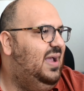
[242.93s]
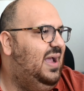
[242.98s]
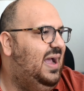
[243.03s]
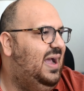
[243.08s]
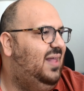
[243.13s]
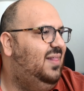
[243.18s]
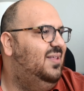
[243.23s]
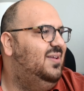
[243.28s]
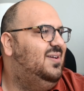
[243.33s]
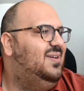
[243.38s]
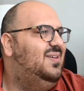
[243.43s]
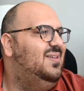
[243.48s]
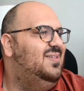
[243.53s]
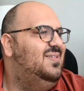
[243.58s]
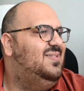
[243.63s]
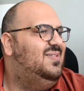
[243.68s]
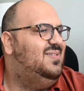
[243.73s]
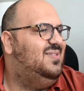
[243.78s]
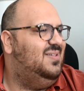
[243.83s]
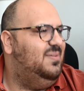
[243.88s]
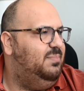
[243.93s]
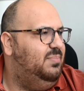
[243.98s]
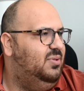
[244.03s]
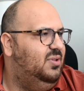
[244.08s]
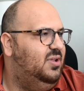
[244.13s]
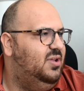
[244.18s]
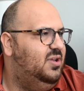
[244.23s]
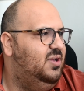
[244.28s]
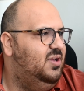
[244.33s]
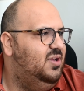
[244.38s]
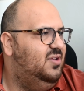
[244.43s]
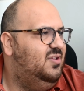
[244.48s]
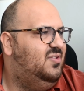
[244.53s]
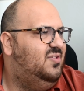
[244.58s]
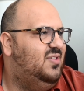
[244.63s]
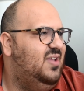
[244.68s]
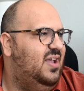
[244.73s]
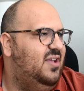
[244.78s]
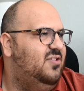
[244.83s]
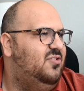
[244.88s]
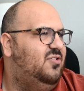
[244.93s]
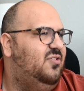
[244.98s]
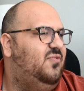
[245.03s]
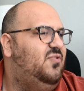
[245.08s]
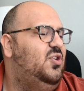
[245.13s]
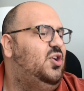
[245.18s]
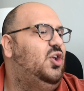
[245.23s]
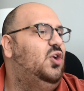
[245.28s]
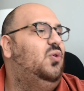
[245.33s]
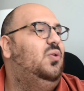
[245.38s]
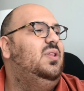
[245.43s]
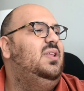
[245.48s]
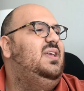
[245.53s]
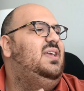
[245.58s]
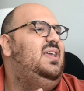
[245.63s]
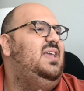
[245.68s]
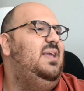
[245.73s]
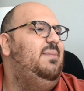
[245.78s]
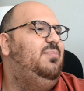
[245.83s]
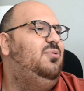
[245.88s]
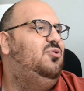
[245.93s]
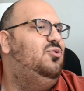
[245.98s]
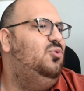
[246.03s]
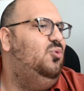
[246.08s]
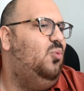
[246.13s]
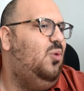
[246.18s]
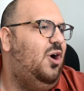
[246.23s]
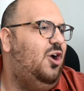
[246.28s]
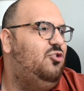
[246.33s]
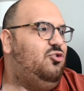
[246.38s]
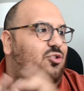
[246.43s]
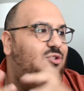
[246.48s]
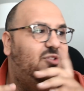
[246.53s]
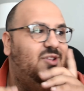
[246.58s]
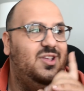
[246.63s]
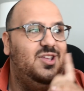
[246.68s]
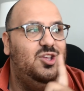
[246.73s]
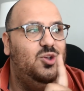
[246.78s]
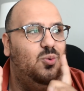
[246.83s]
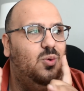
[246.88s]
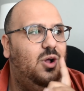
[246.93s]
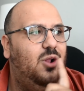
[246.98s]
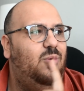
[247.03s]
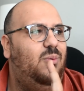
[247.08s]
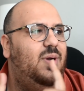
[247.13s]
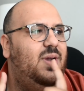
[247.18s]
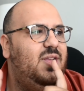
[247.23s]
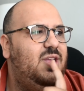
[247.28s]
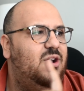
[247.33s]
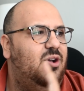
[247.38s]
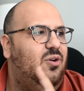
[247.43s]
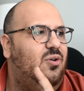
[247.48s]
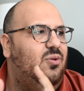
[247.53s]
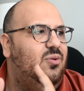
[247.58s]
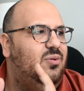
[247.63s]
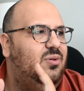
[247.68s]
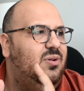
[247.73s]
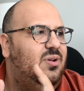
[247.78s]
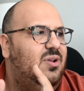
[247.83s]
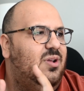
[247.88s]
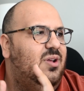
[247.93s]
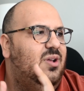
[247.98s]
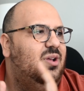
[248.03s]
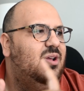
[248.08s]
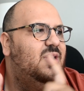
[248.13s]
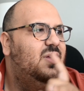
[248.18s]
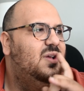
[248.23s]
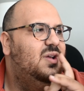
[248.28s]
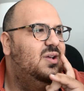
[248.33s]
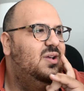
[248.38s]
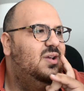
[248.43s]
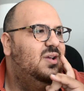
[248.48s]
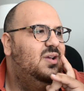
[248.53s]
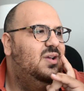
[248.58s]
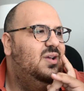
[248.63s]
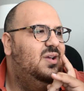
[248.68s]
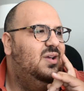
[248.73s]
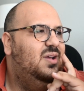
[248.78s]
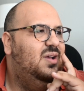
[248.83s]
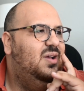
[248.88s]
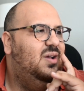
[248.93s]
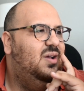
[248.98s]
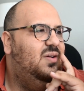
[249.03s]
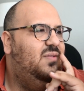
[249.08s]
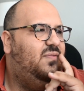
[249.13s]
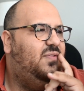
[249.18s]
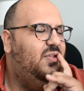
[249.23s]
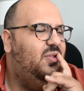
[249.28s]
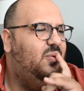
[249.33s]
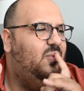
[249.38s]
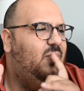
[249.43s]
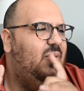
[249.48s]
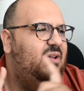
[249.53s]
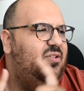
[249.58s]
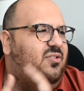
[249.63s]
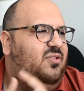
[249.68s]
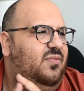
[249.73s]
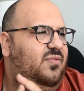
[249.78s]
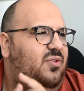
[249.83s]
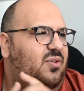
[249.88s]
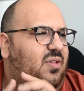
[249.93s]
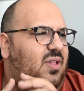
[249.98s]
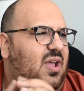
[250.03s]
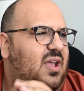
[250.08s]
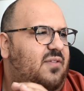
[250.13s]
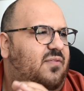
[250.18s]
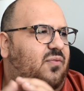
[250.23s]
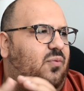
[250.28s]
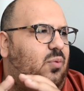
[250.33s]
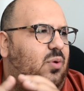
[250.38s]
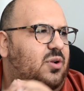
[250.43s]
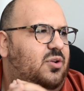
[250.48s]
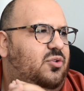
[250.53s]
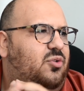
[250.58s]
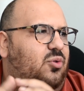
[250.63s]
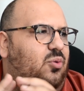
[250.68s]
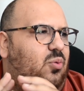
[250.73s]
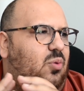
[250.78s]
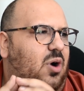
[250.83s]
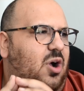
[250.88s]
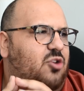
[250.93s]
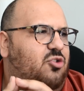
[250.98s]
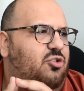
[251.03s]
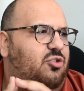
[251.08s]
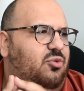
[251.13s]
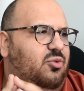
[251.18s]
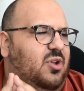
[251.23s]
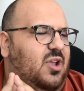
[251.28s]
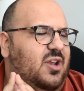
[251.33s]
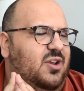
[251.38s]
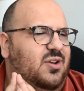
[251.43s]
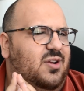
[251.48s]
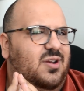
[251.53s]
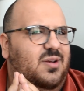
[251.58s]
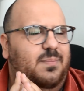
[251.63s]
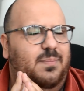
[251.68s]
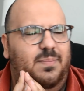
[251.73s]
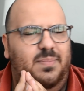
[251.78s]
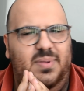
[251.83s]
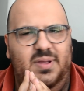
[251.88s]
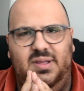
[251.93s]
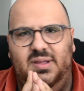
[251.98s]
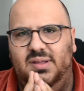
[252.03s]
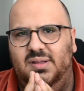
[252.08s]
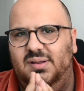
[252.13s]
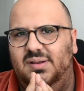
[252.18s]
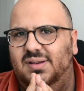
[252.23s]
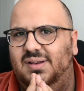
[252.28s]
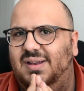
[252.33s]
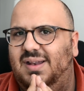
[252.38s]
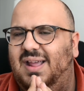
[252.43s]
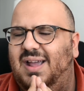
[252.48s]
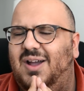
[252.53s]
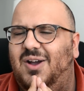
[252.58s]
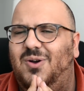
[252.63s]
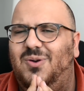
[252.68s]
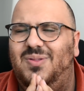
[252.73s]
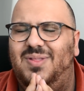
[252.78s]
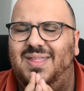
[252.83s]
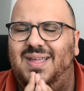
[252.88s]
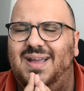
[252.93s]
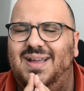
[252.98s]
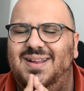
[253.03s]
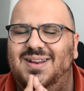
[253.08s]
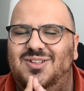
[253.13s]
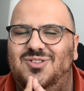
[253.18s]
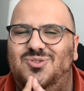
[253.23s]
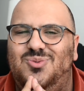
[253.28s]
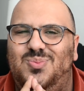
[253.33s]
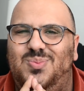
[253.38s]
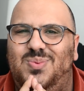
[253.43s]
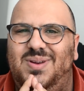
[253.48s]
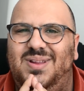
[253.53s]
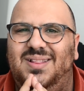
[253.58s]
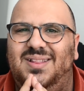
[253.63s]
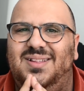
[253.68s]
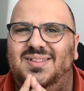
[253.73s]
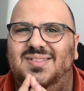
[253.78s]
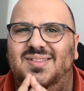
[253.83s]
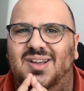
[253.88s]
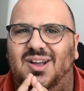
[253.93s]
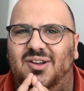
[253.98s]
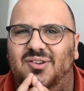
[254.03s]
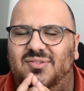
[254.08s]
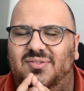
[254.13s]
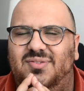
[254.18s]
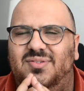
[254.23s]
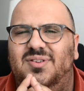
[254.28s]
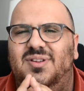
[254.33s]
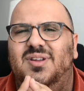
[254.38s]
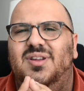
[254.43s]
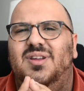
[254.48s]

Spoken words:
Alec Sibley says, "If you could only keep 2 watches that you already own for the rest of your life, what 2 watches can be?" Now, that is really tough.